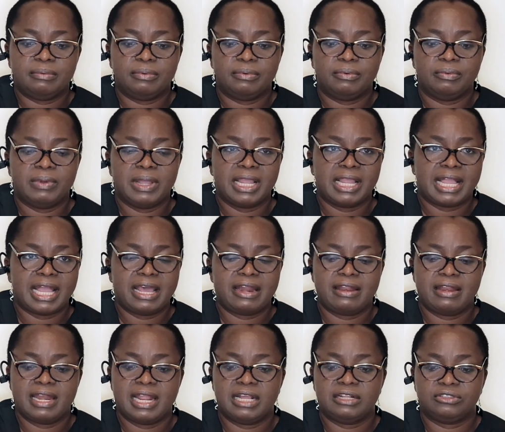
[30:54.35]
when
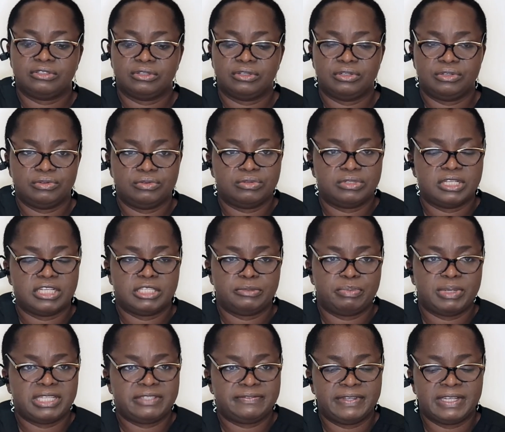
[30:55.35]
carrying out all those
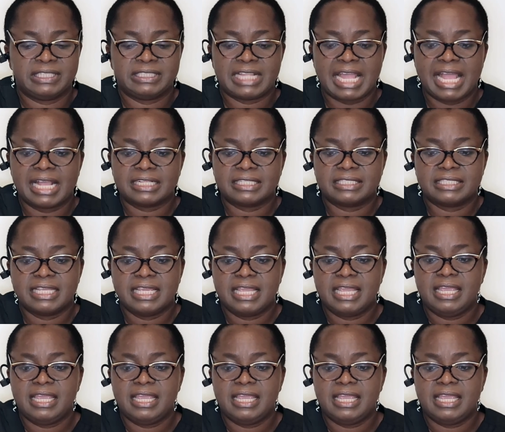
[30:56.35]
specific tasks.